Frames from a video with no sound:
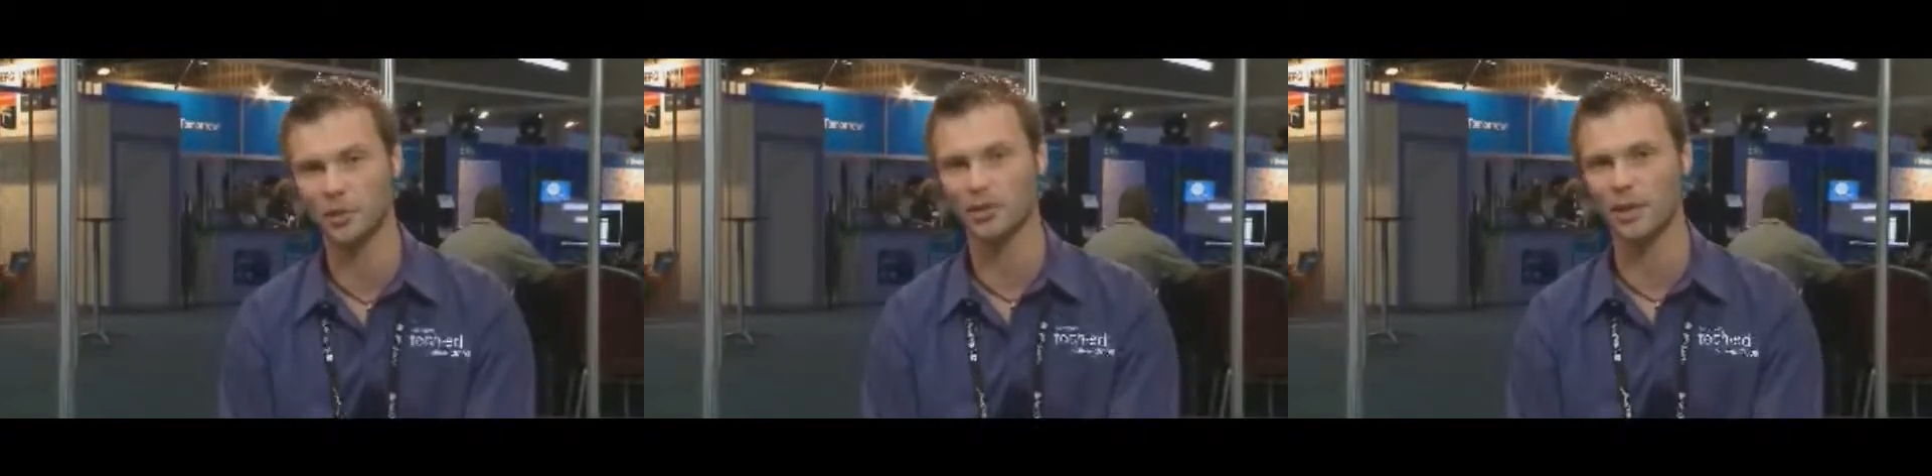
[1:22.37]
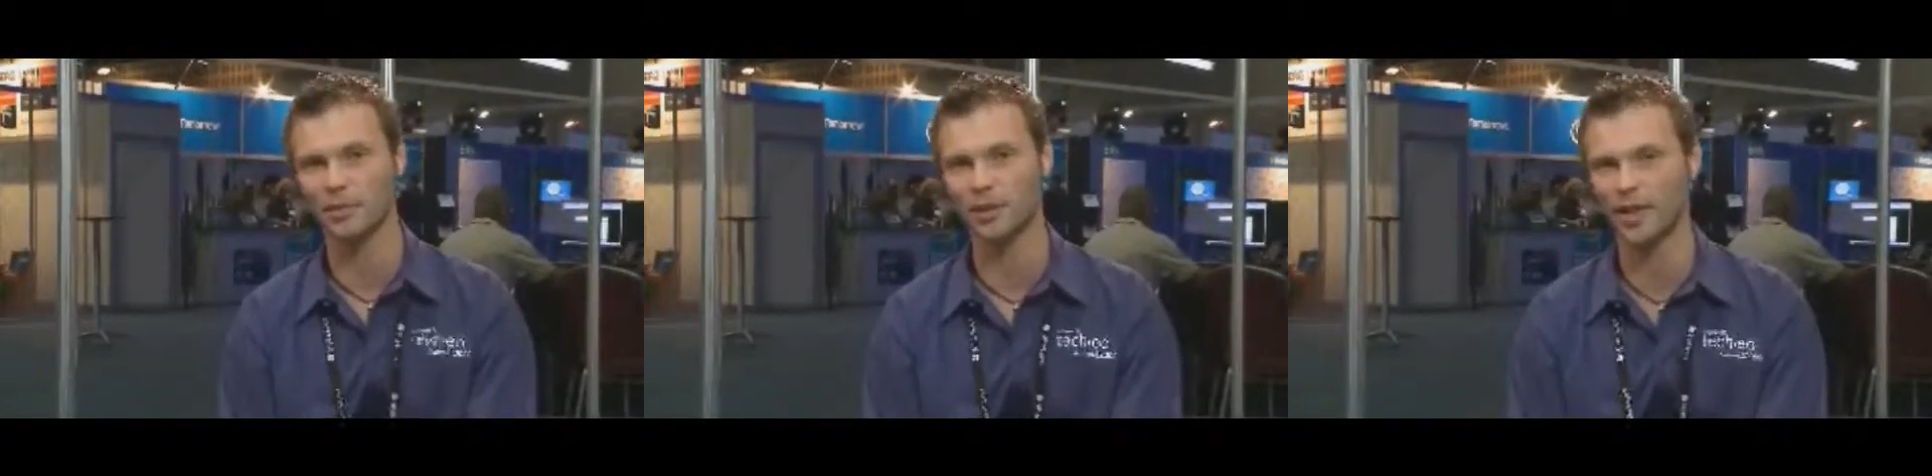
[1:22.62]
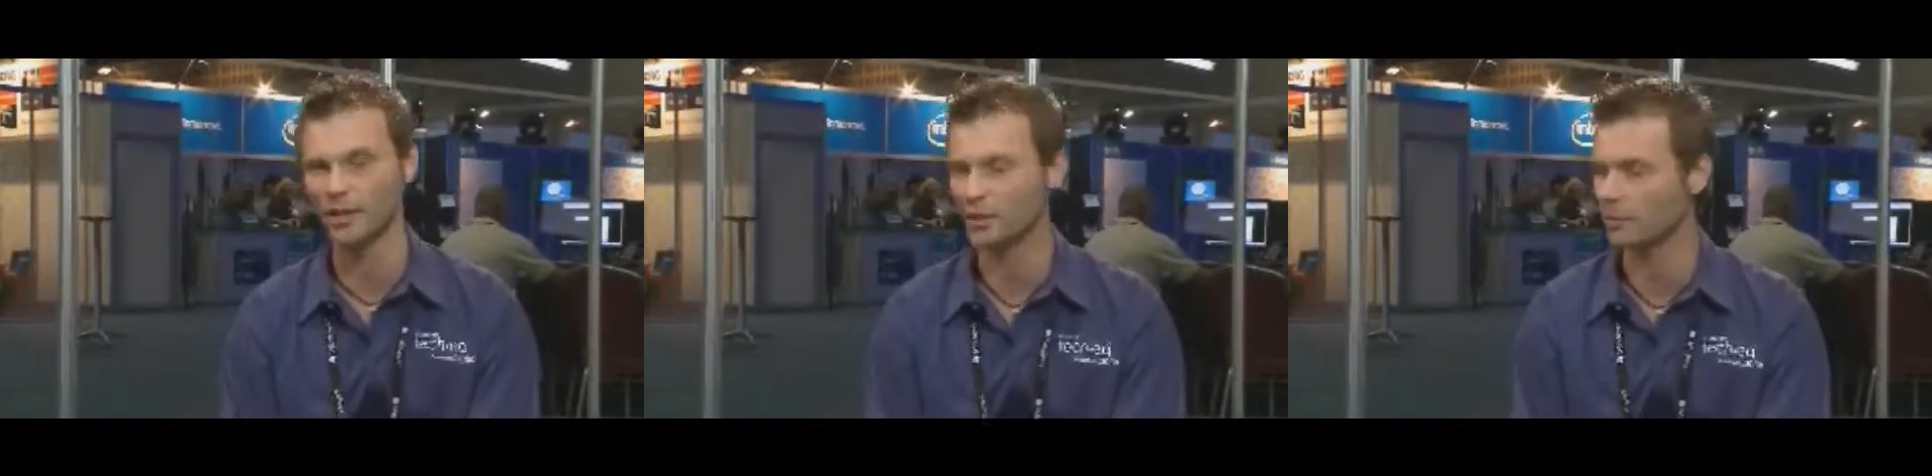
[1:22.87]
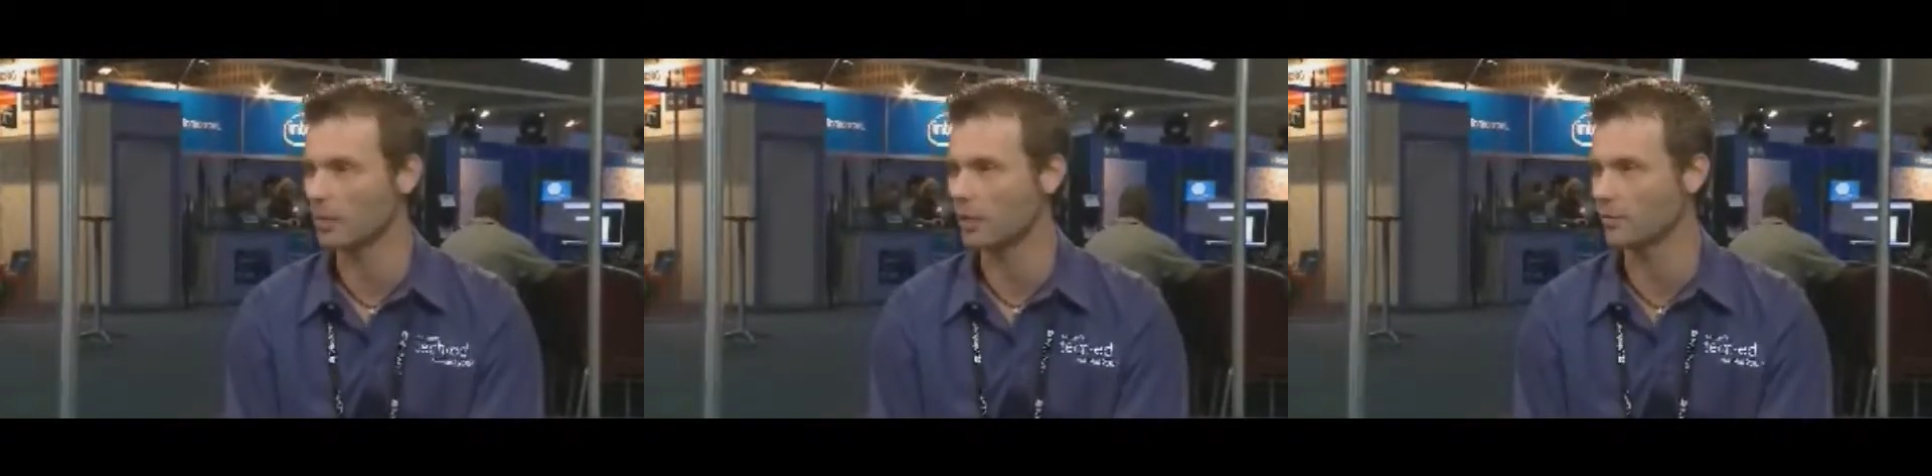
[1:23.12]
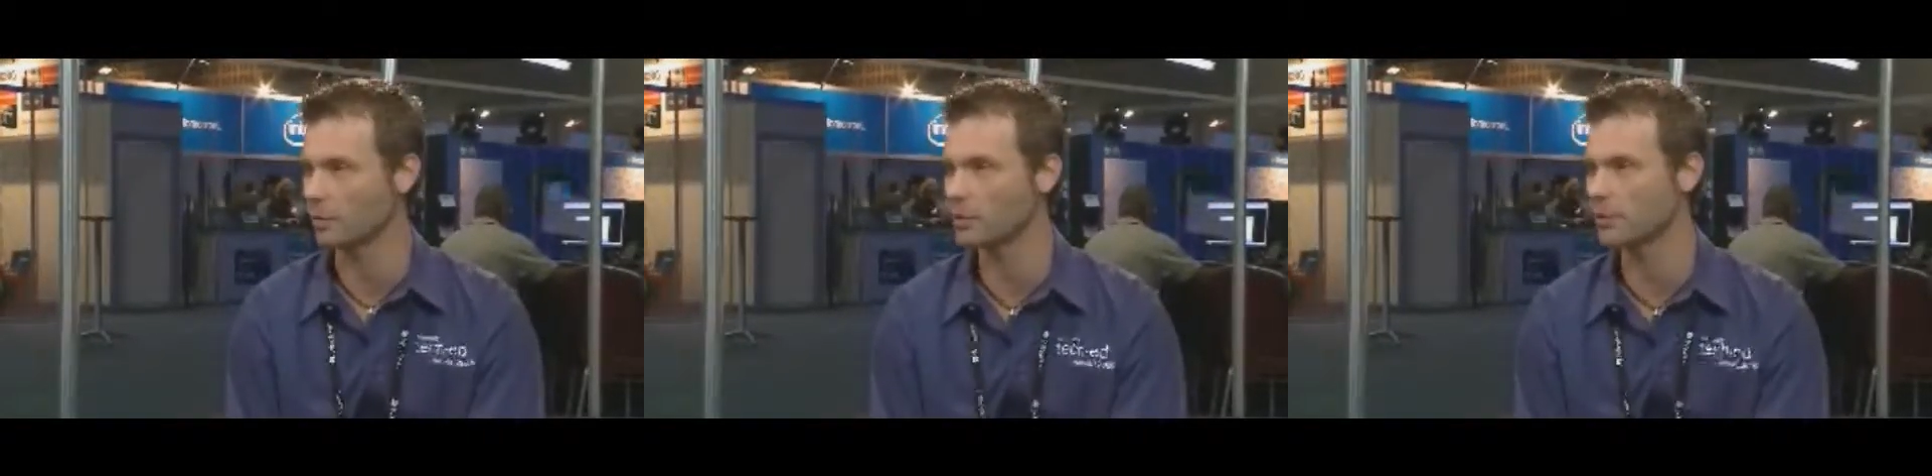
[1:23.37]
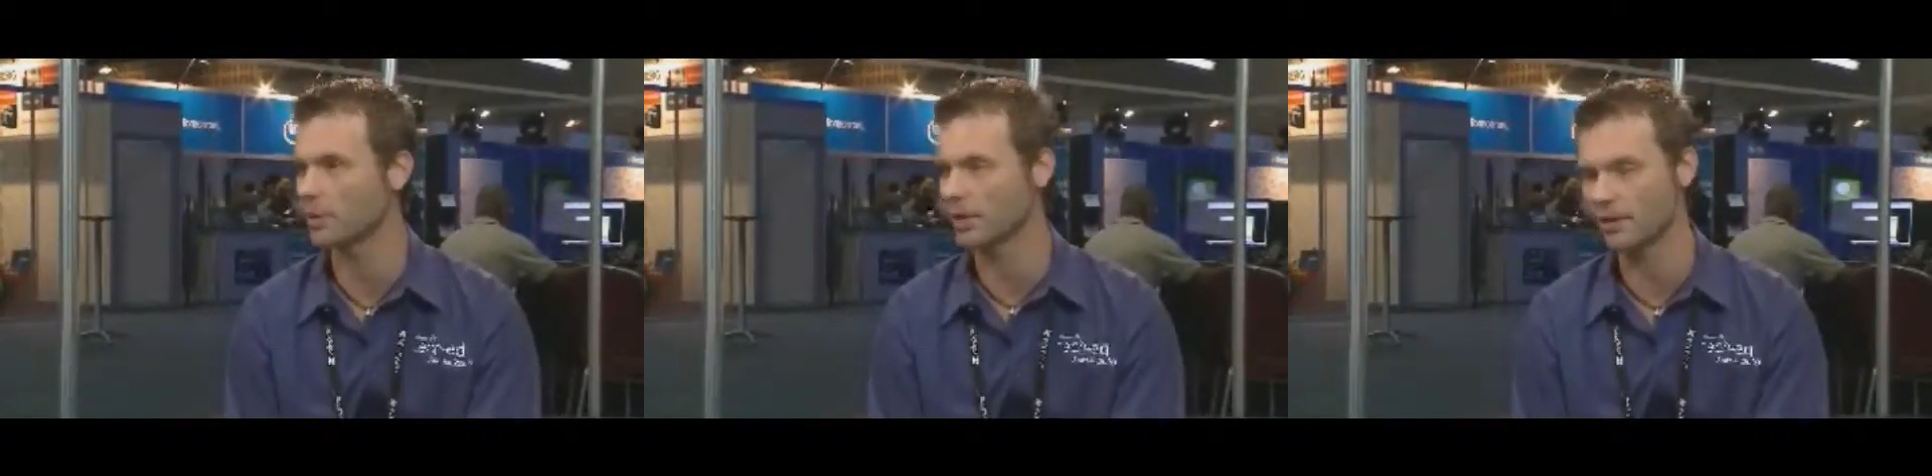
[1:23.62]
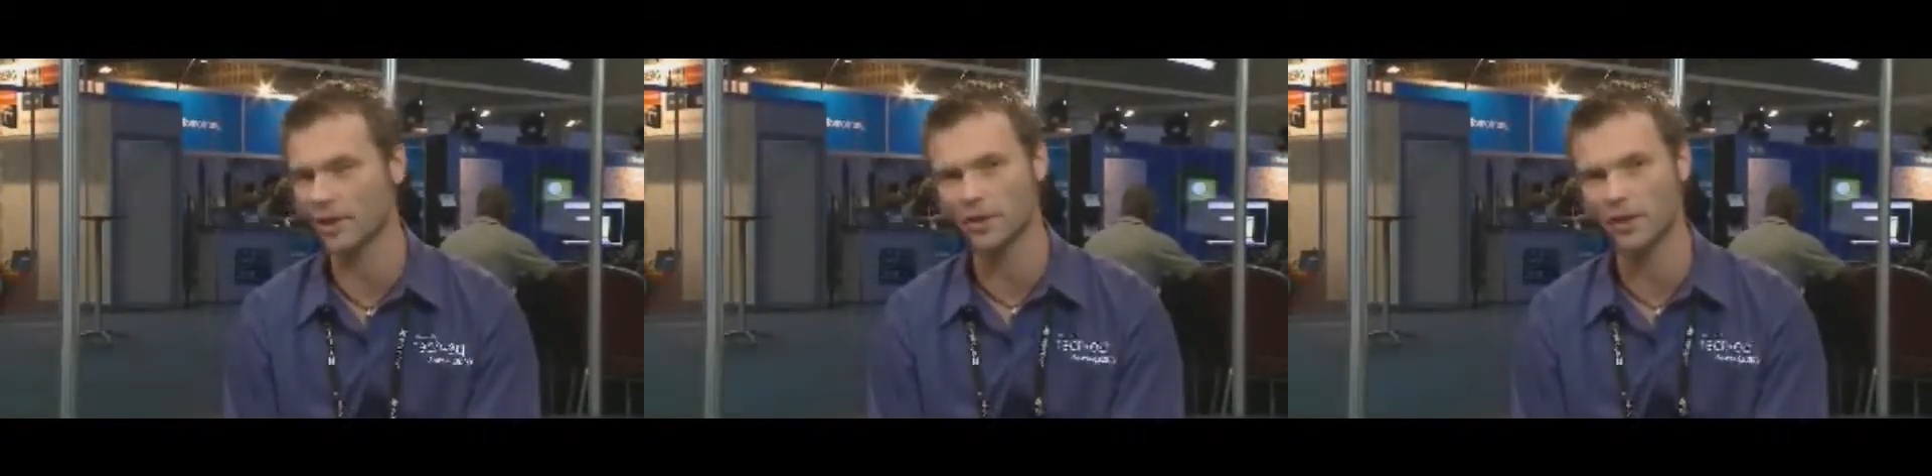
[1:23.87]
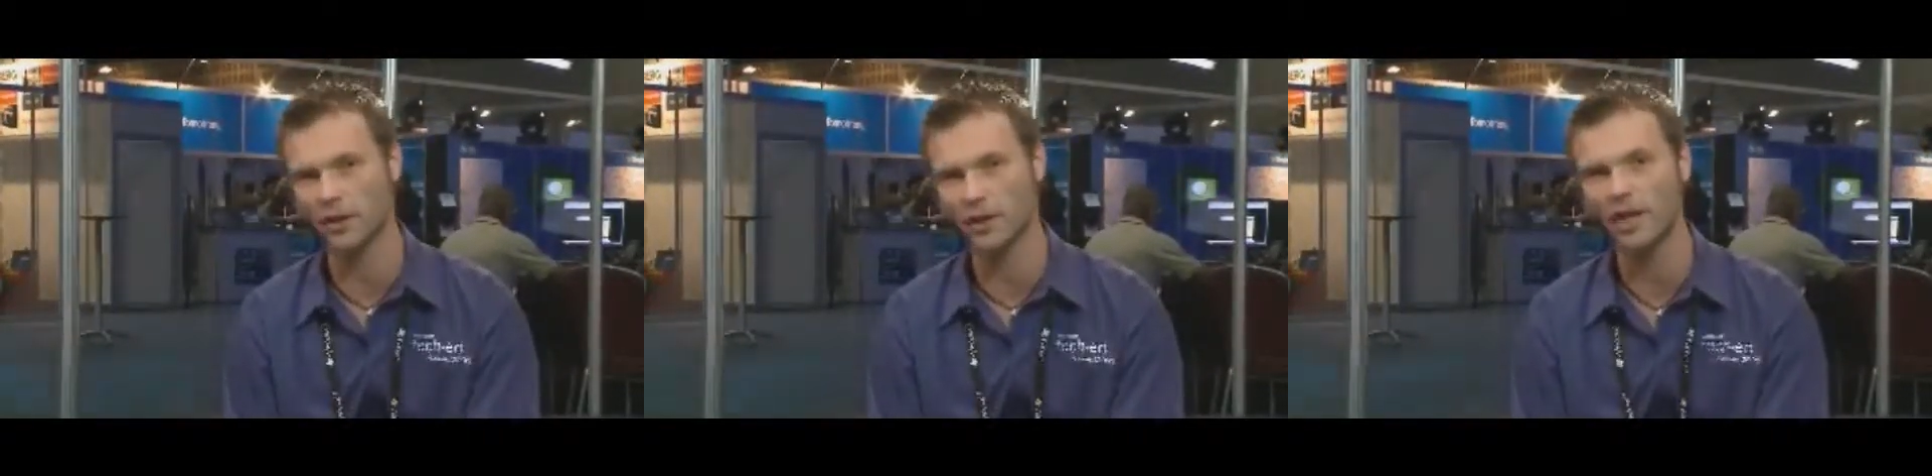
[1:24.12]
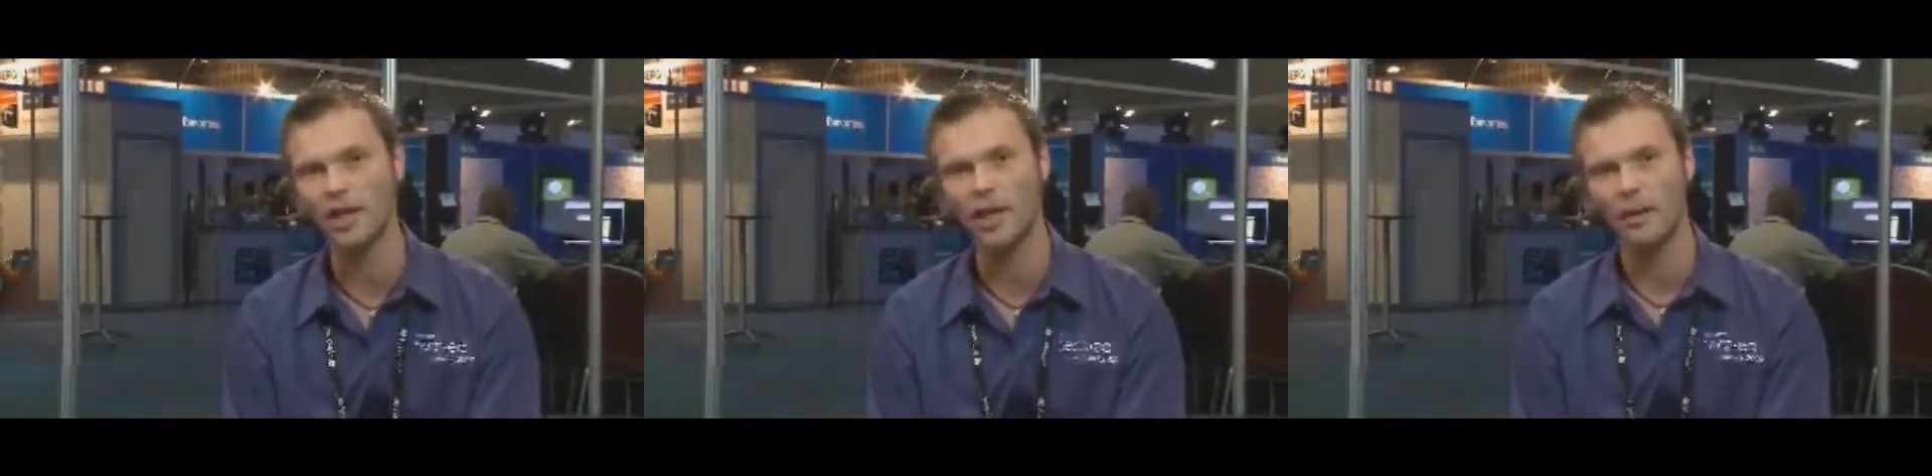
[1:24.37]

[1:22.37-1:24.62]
which application platform is better than the other.